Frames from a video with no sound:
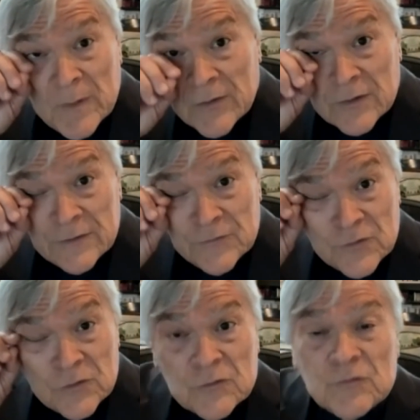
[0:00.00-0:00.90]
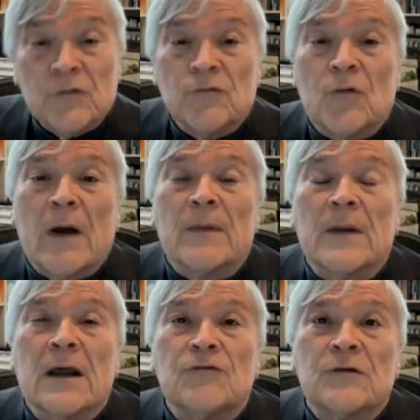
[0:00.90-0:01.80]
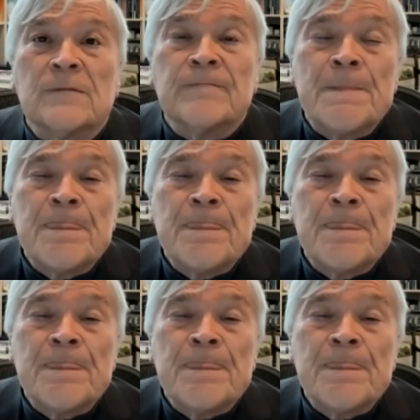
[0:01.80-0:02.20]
other institutions around the nation,